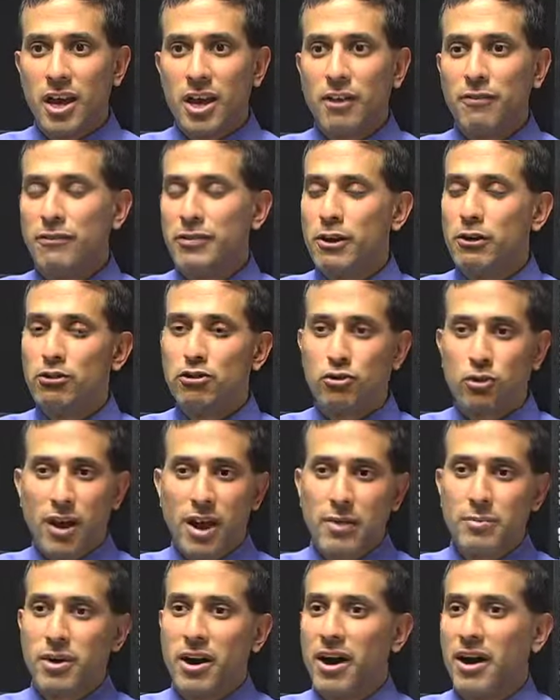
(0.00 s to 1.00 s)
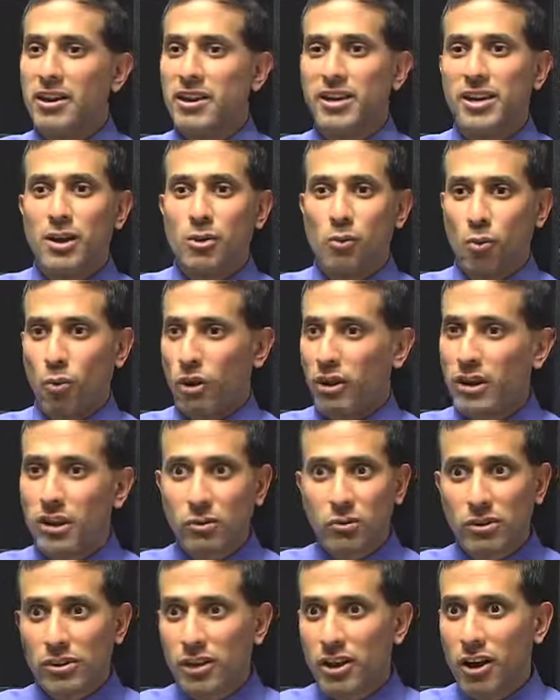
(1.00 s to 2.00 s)
If they're tripoding and working
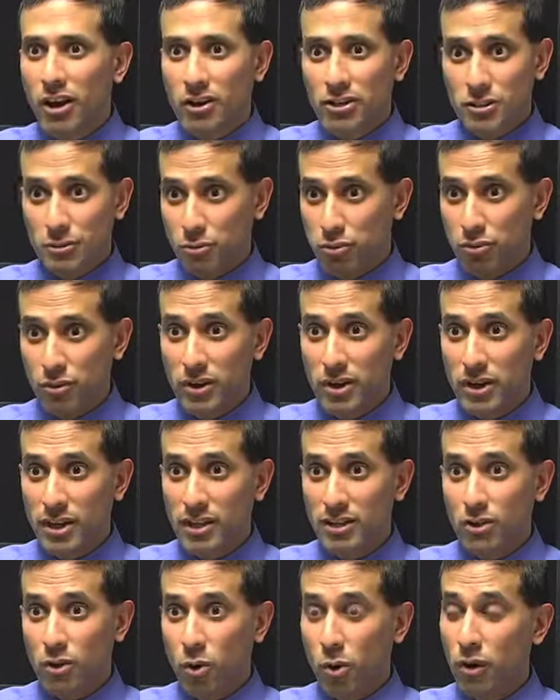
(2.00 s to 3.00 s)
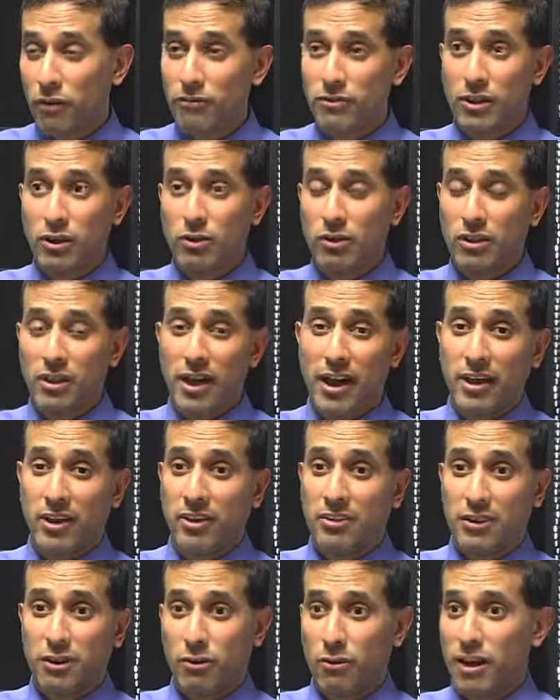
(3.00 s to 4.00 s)
really hard to breathe, or if they're lying
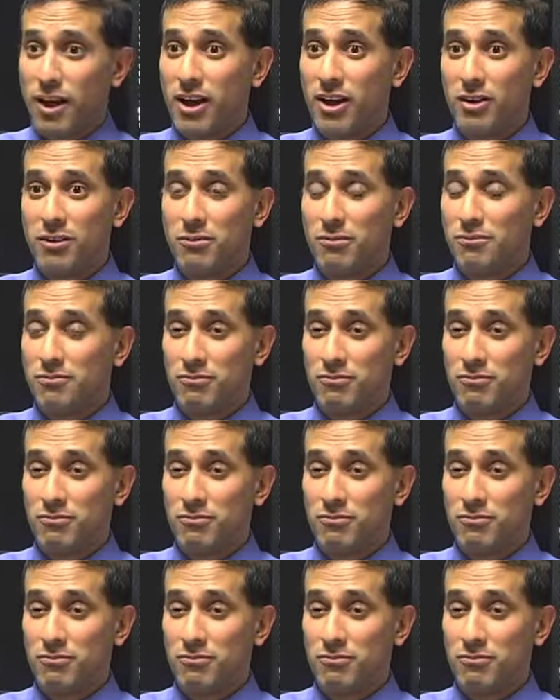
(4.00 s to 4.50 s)
on the ground